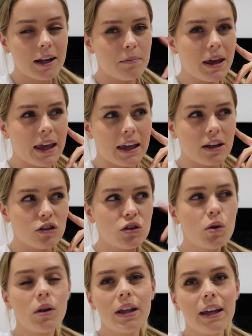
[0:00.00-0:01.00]
it be?
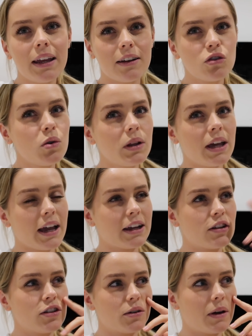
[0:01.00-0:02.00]
Surely I
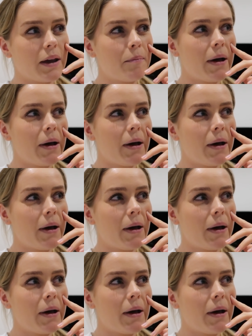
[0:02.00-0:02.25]
can do it.